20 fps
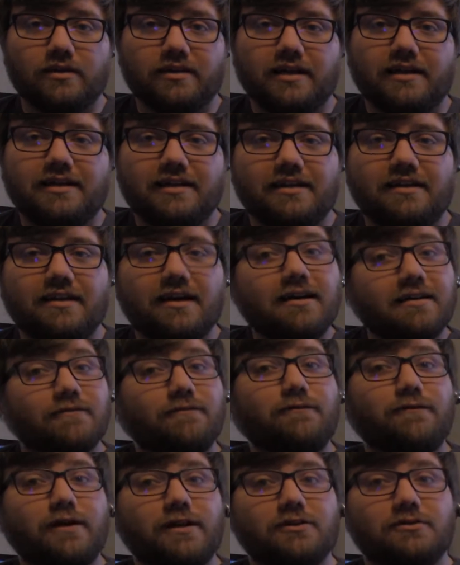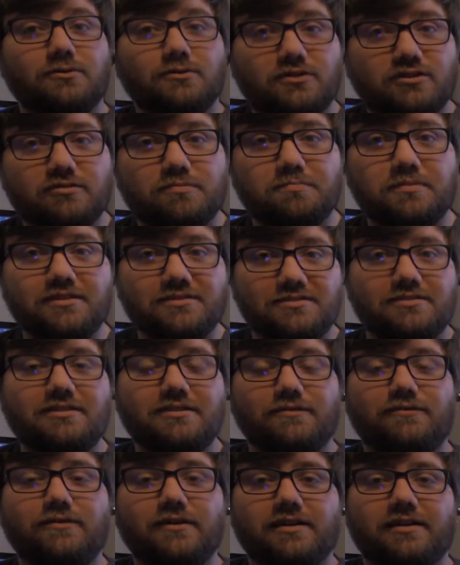They cannot follow
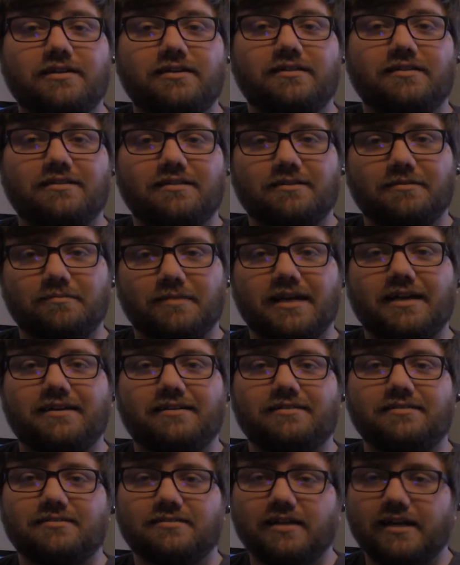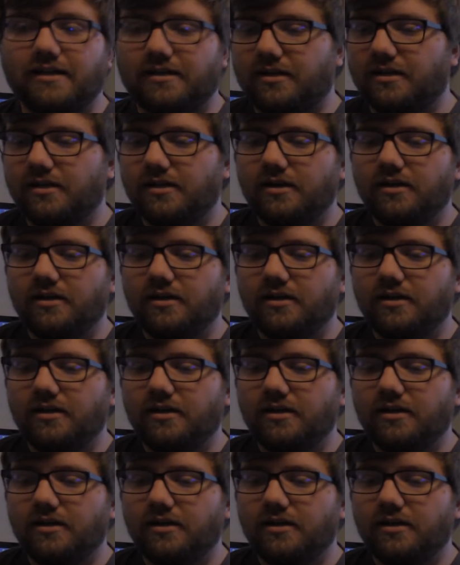specific commands like